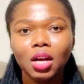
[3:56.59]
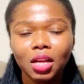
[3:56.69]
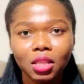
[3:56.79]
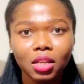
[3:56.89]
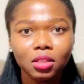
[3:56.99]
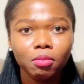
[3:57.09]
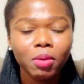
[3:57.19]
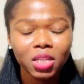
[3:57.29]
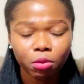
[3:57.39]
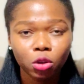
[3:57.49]
And then the
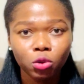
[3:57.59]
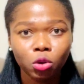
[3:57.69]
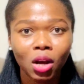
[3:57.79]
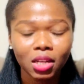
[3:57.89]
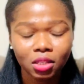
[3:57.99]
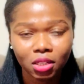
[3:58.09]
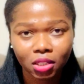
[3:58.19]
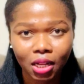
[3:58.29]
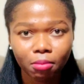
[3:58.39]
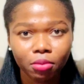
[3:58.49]
passport also has a
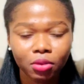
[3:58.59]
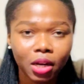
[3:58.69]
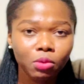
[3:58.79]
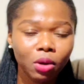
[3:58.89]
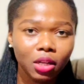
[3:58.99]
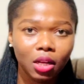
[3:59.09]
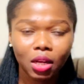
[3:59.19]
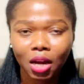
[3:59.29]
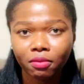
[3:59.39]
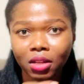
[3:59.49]
stamp, right? Where they
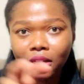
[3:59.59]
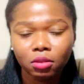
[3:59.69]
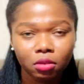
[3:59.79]
have that